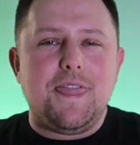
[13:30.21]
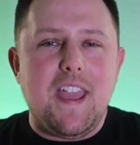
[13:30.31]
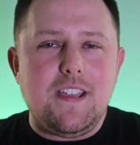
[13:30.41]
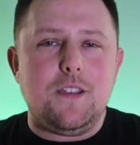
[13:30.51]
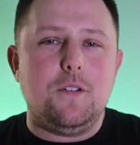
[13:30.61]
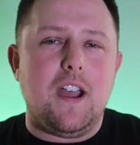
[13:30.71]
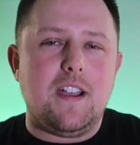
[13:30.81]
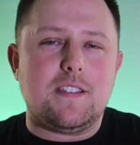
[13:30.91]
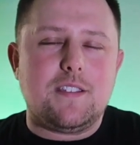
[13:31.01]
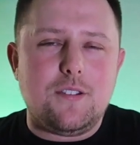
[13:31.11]
Thank you
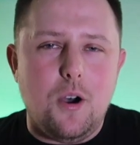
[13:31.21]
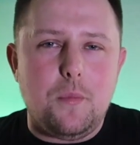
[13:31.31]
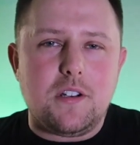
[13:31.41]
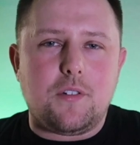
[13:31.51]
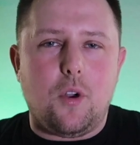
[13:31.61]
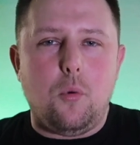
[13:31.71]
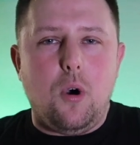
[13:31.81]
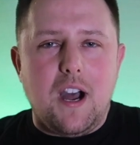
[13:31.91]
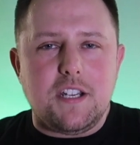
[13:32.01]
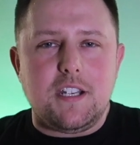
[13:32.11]
guys so much for
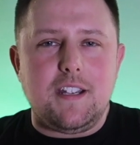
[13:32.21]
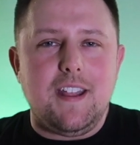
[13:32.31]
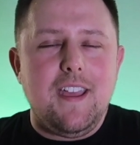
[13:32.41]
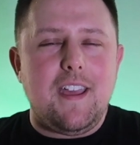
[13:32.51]
watching.